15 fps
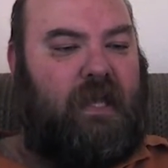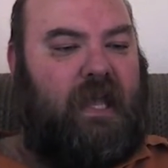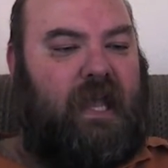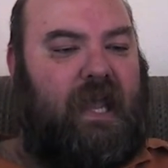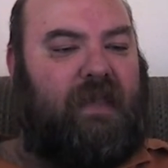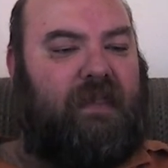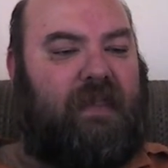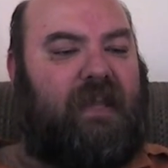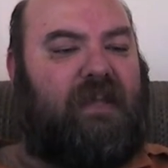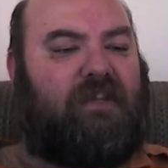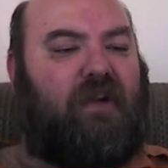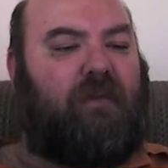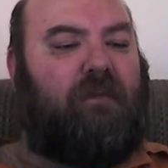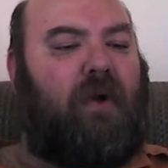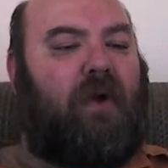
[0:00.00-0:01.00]
And
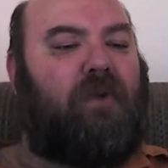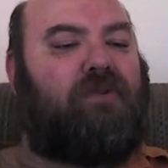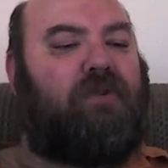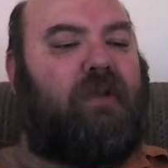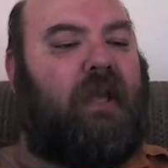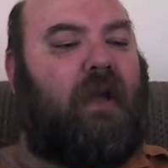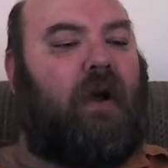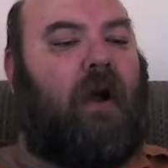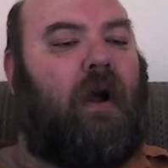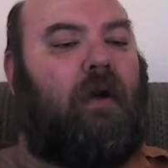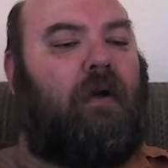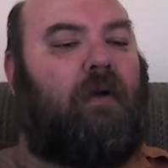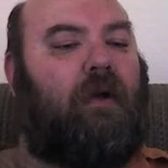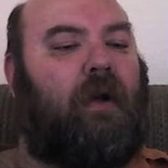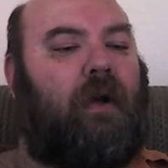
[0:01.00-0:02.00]
these are mostly
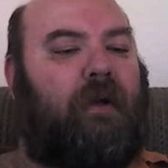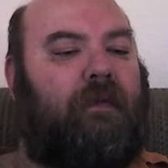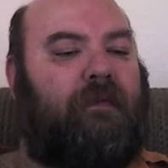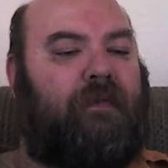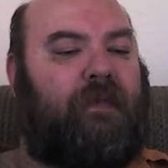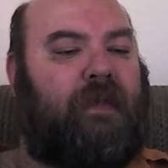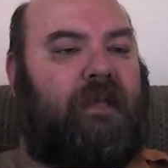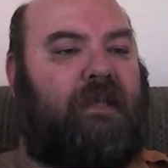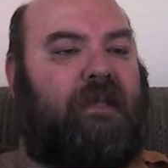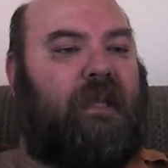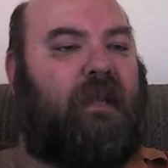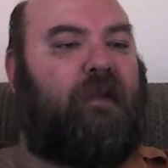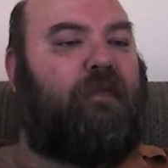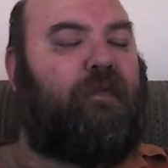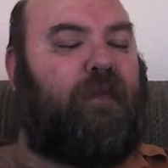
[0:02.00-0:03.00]
all of the
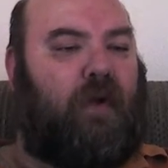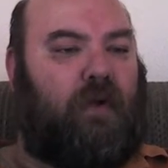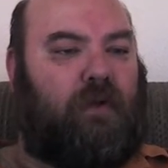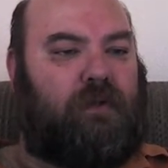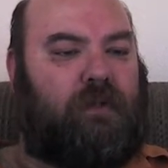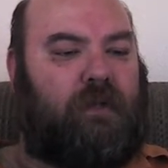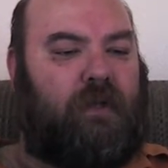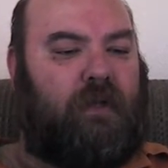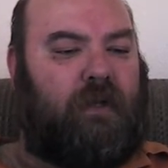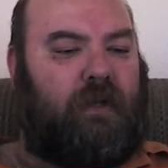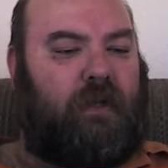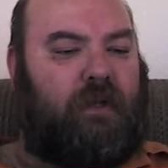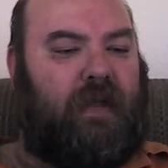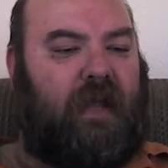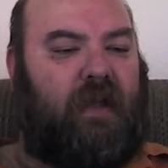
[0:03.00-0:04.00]
default
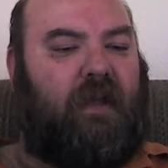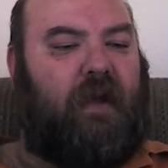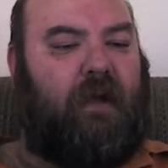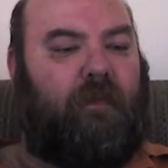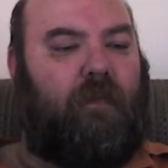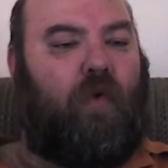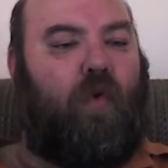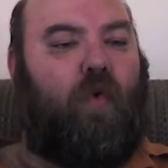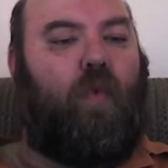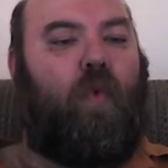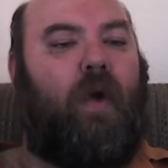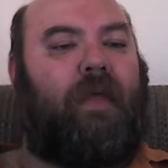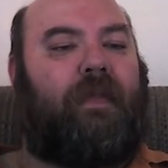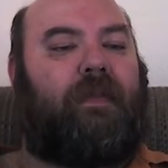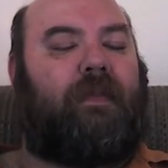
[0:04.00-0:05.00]
that come
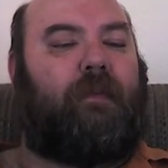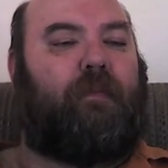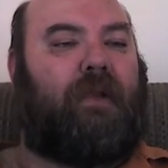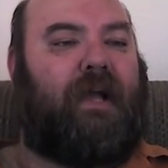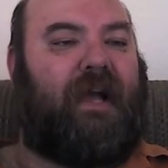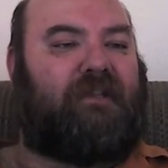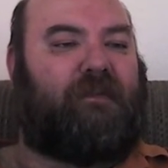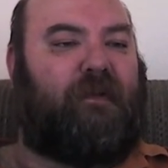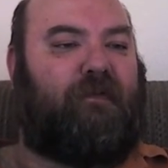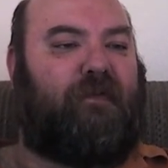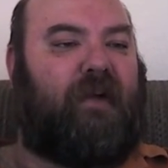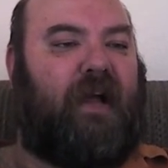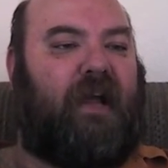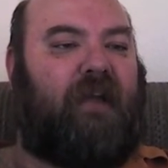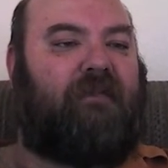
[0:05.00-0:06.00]
with Plasma
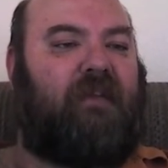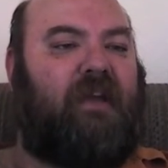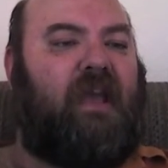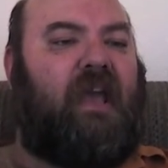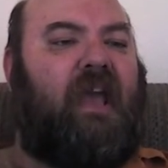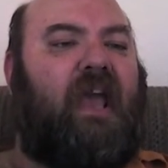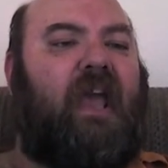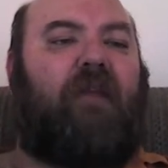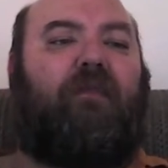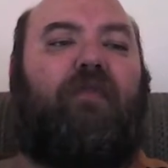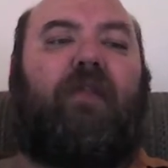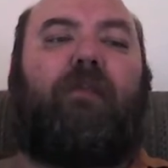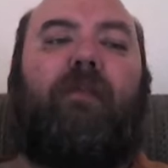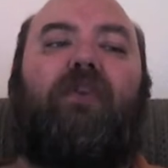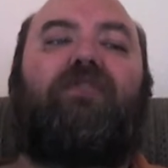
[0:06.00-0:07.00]
5. And
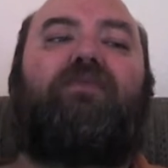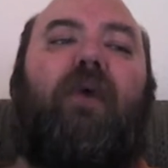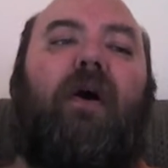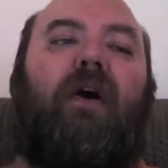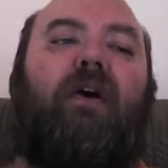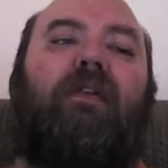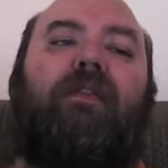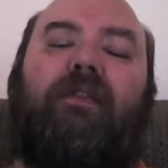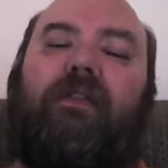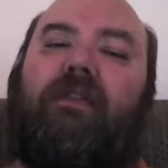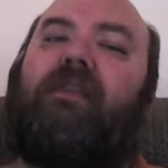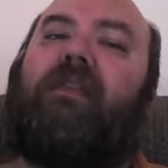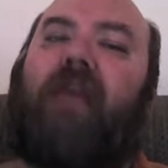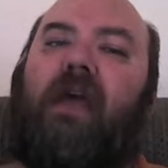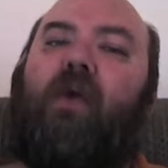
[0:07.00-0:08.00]
for the most part,
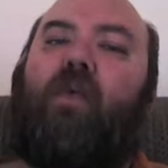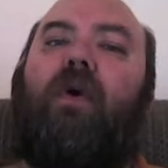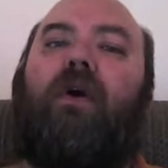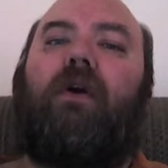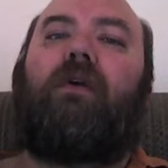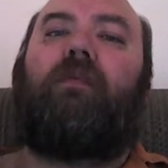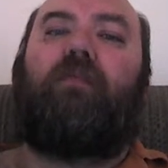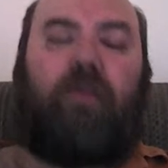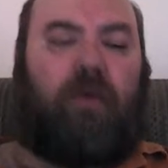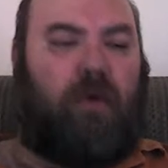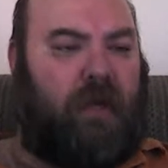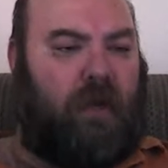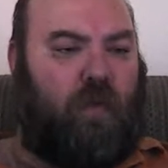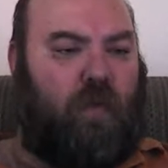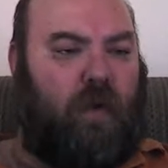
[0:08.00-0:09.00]
they work
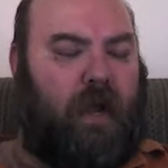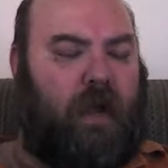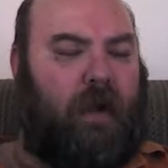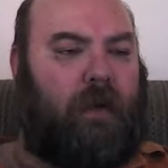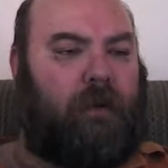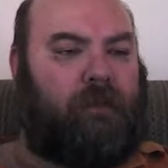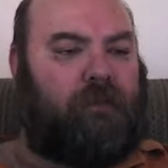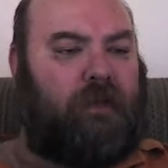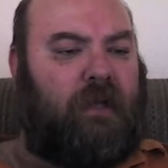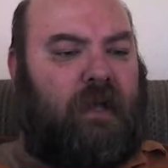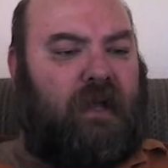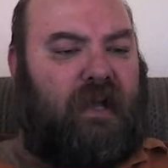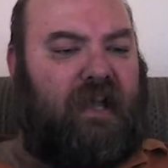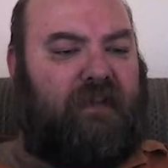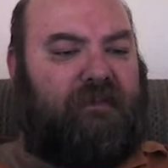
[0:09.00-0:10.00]
pretty well.
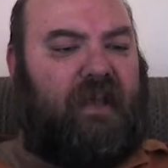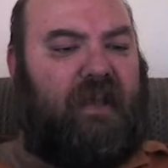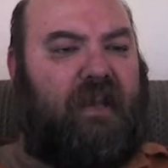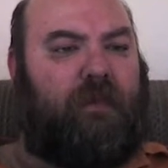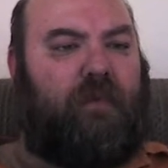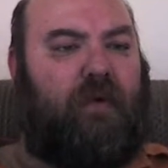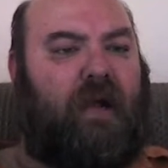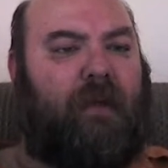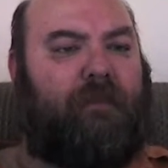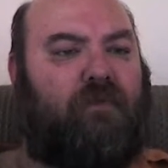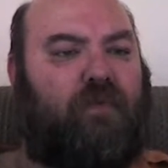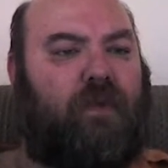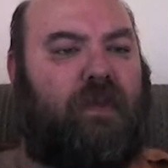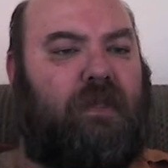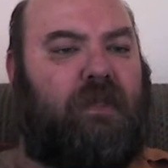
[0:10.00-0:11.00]
I haven't had any
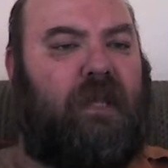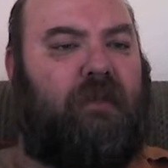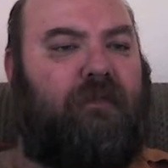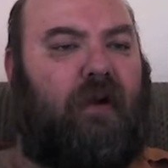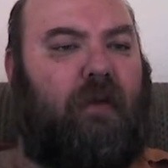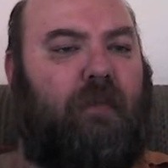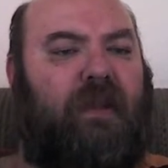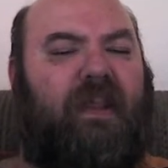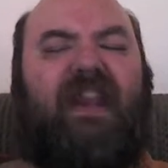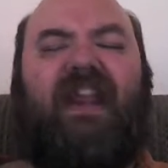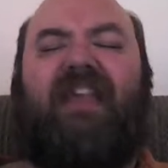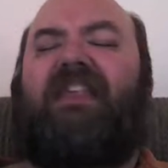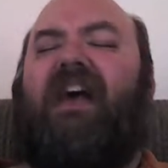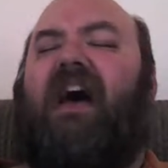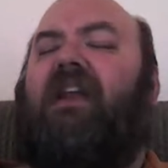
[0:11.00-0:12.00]
problems with the default. But then
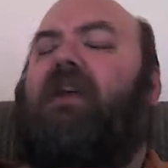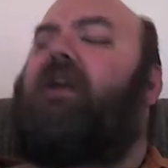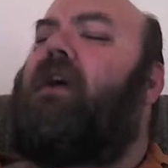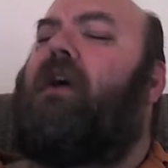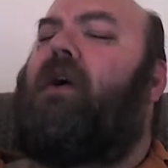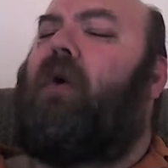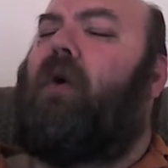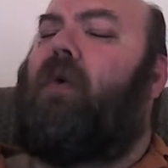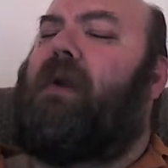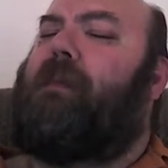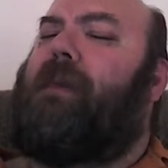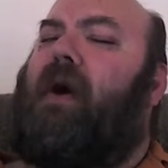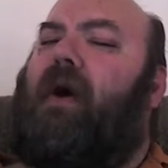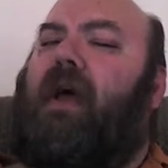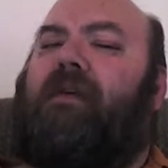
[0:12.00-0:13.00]
I thought, well, what
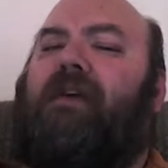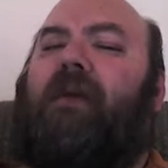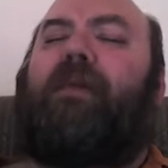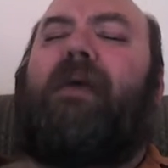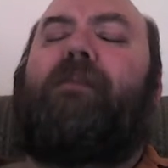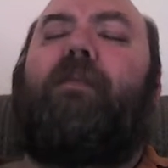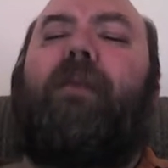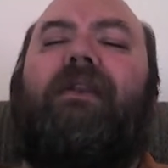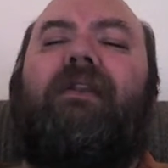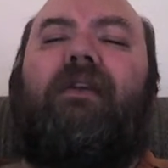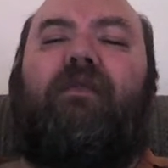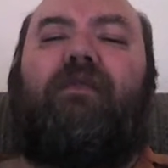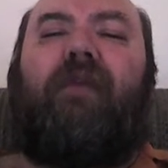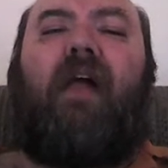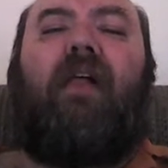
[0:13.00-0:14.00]
about, have people been
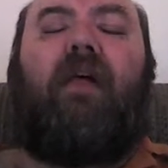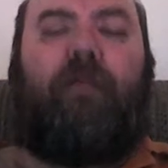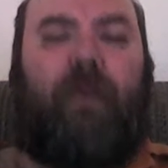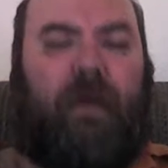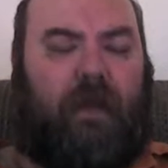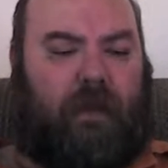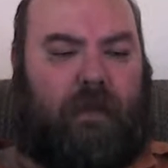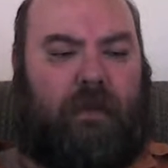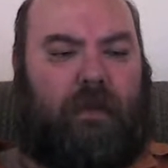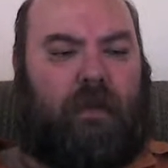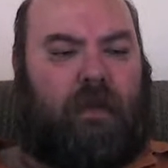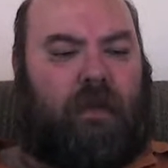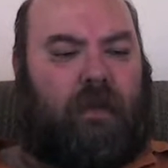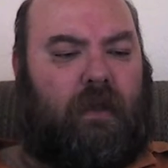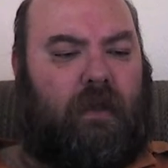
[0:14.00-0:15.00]
developing
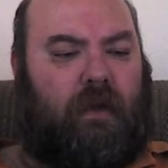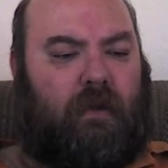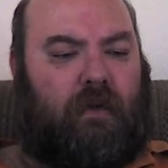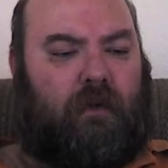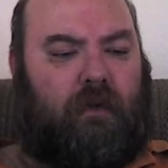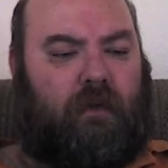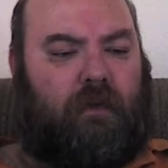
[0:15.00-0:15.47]
you know,